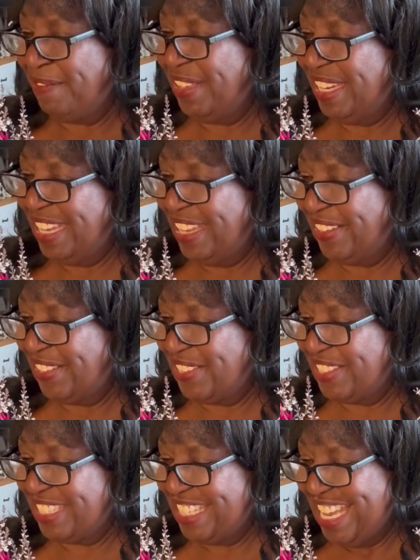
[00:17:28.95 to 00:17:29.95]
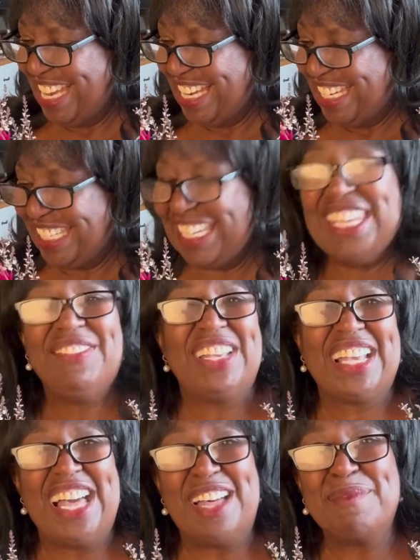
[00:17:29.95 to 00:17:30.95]
videos. Leave a
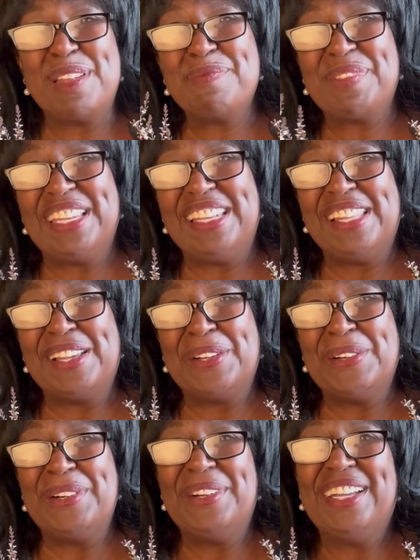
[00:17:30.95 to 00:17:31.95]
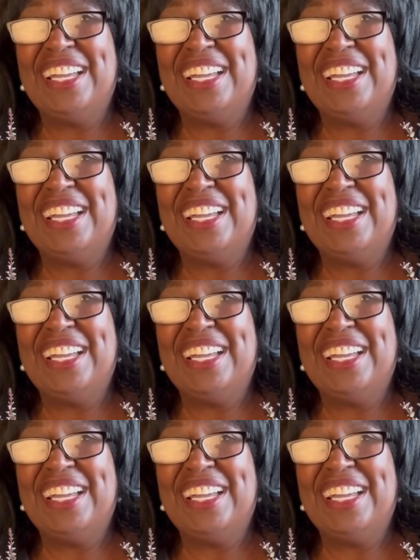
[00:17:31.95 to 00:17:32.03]
comment below.